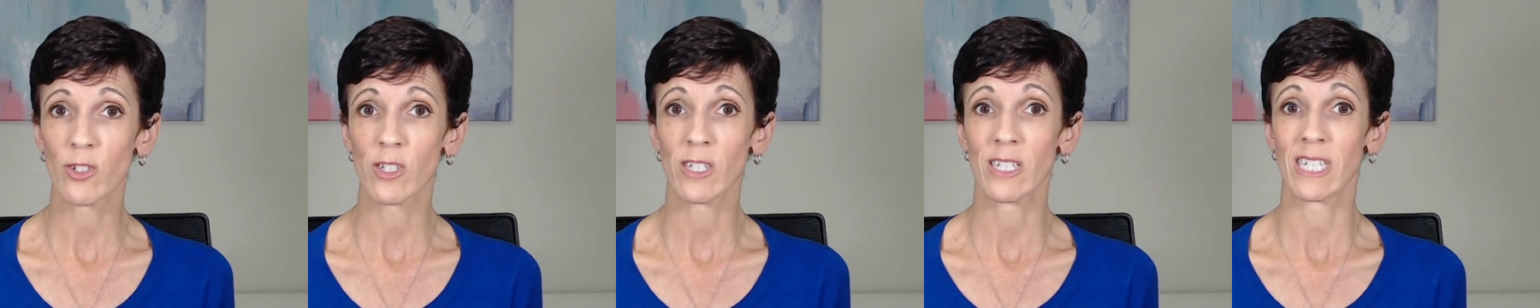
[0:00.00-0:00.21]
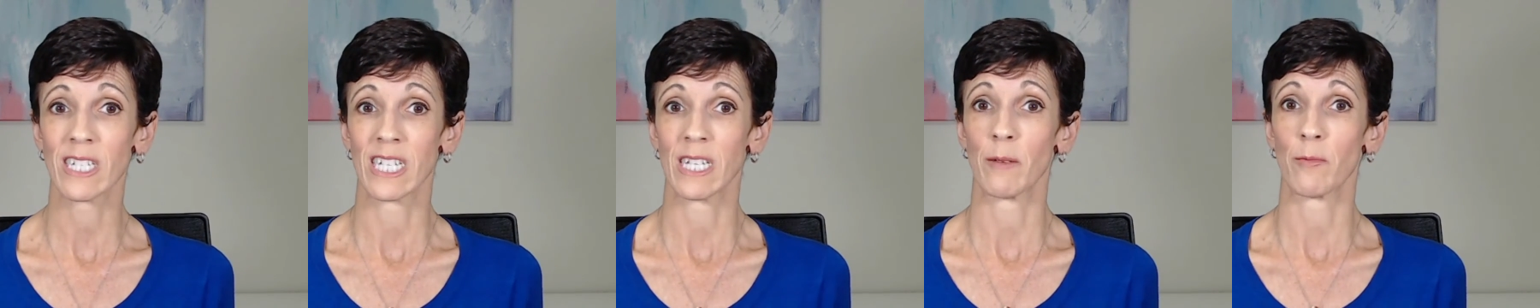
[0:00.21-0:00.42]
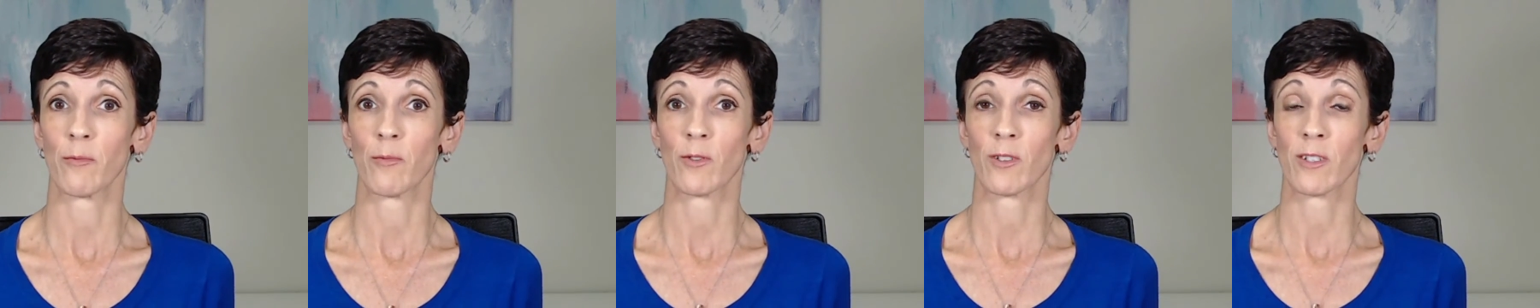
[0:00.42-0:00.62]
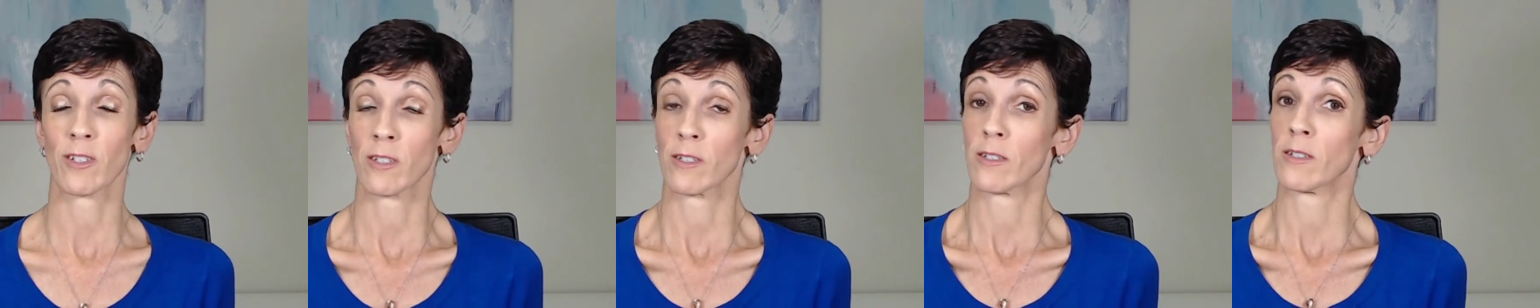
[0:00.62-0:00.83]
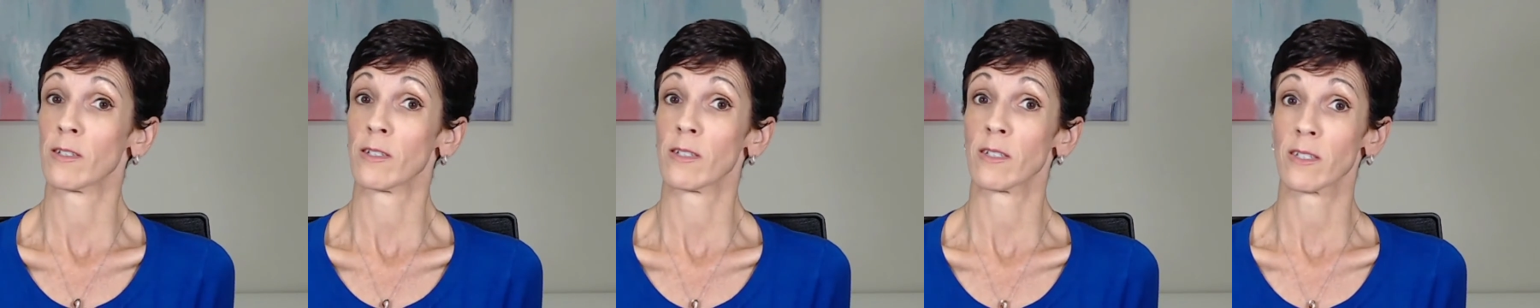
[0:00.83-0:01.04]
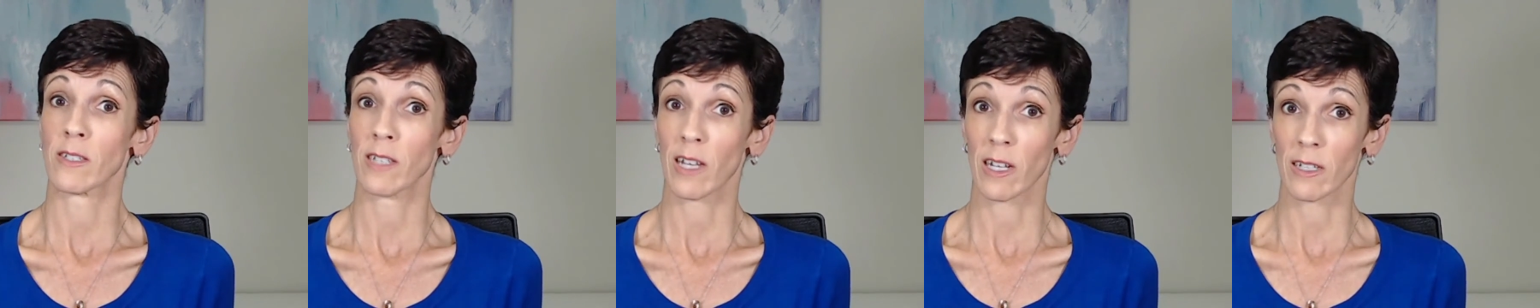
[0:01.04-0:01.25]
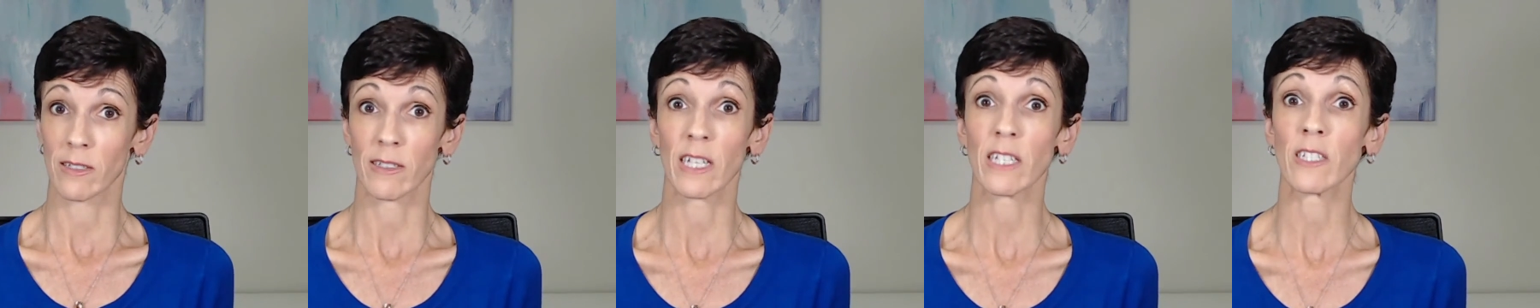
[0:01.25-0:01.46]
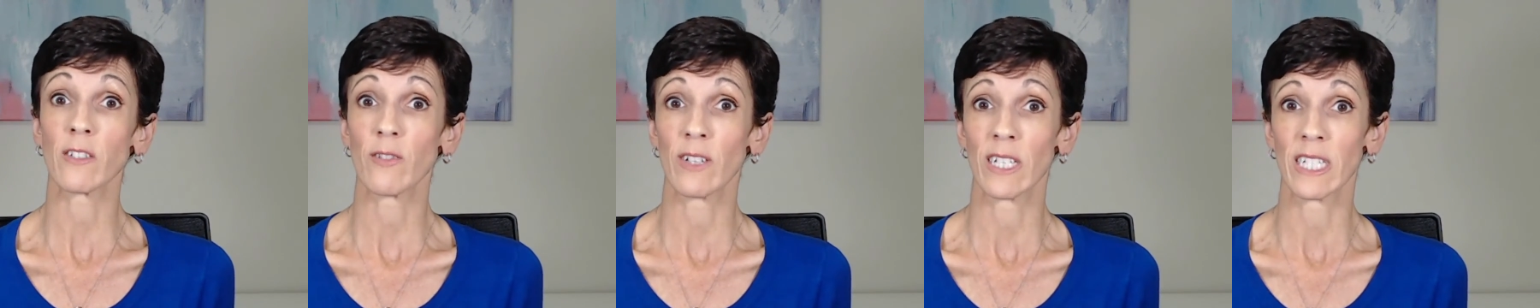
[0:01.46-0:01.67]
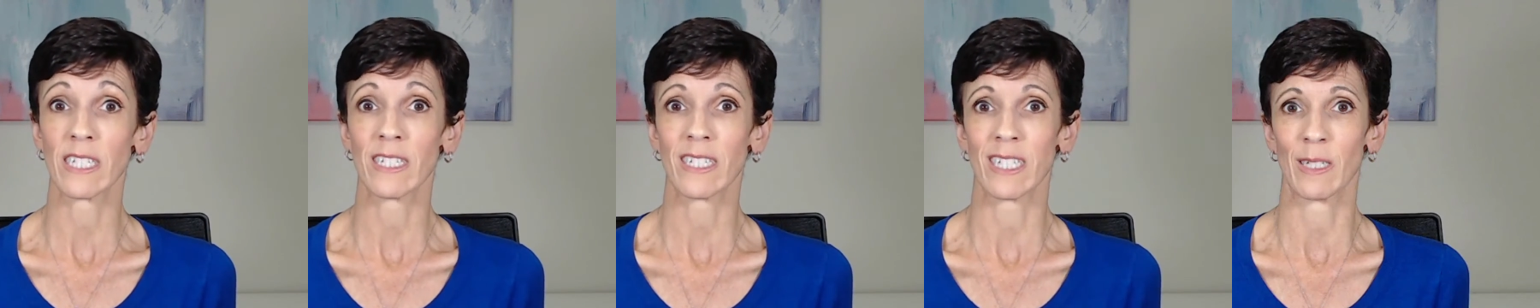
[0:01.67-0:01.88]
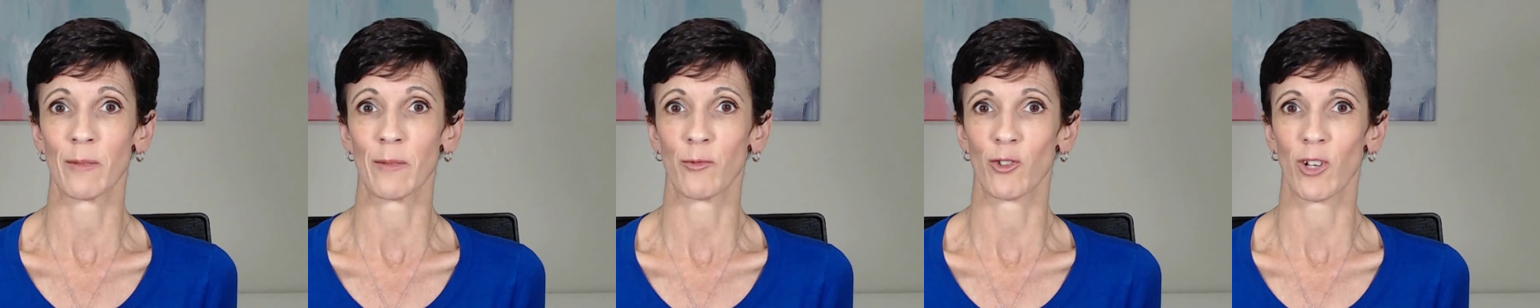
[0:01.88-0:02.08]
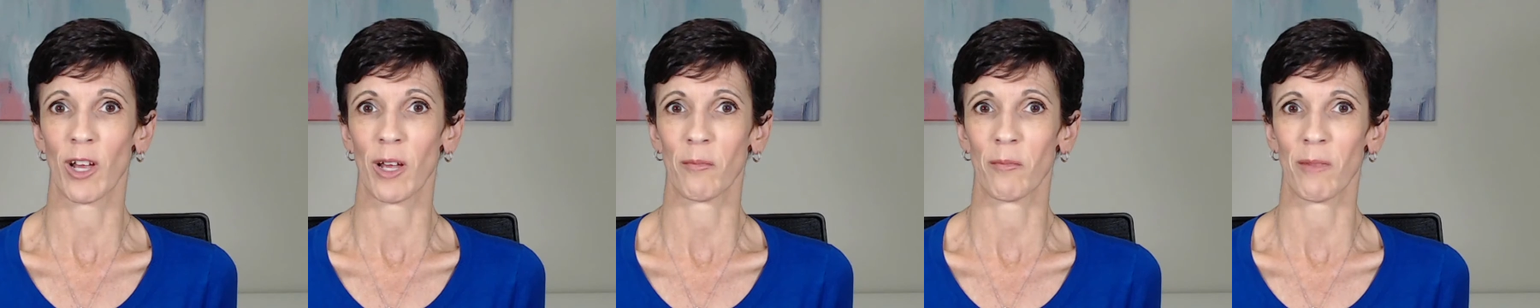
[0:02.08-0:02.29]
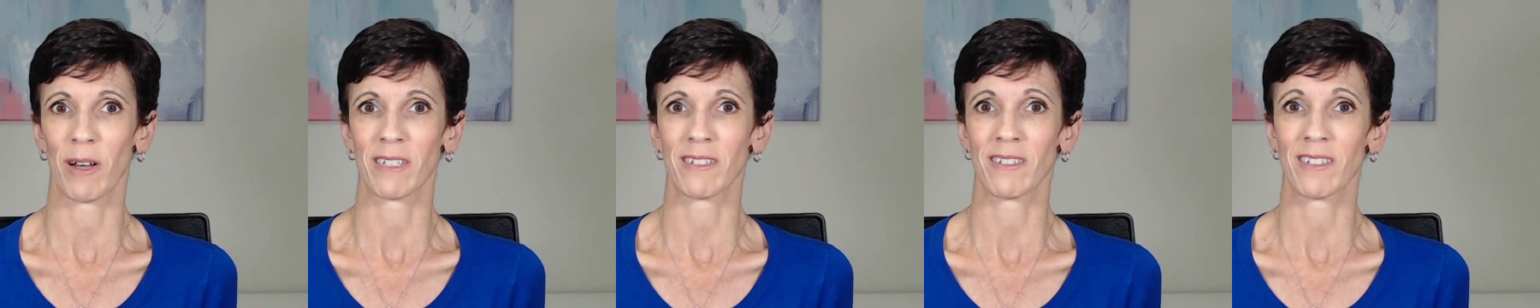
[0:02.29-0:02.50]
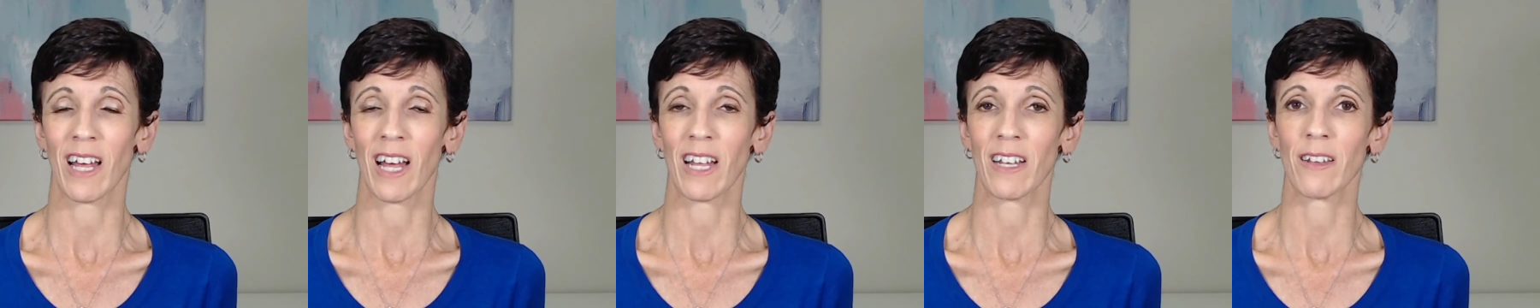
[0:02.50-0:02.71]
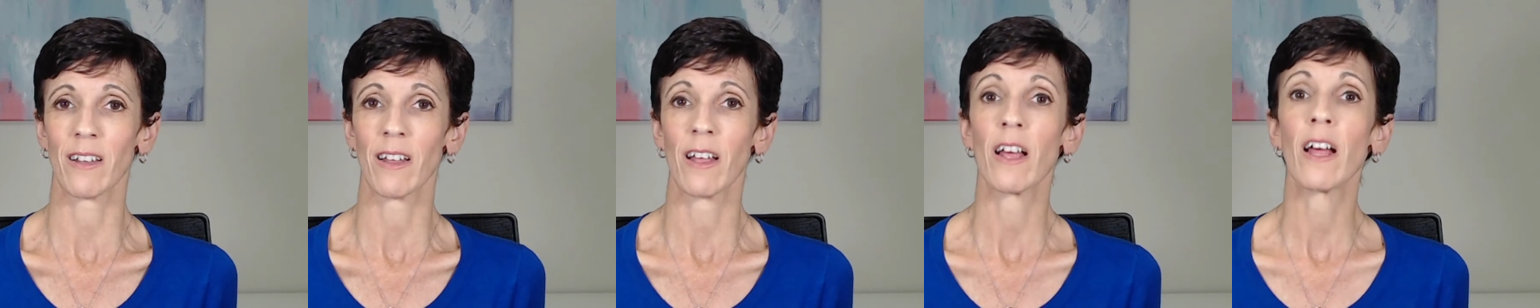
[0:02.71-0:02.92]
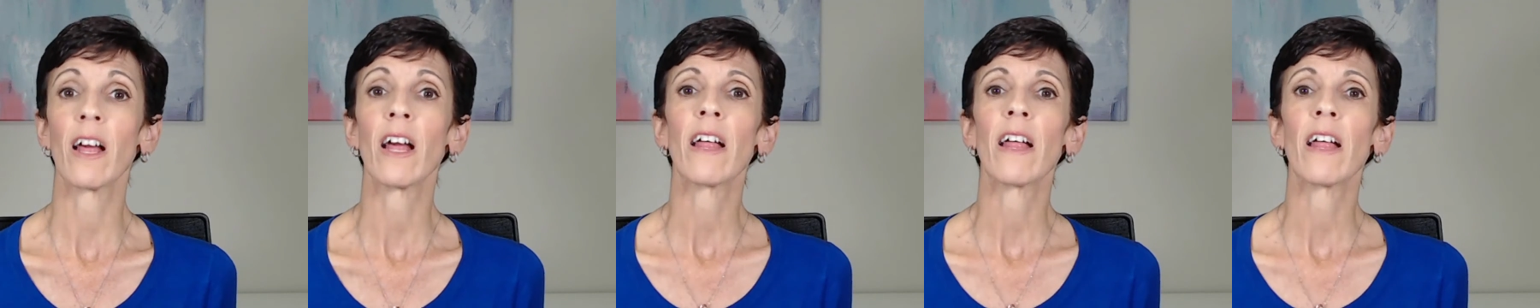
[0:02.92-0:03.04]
to successfully sleep train my son,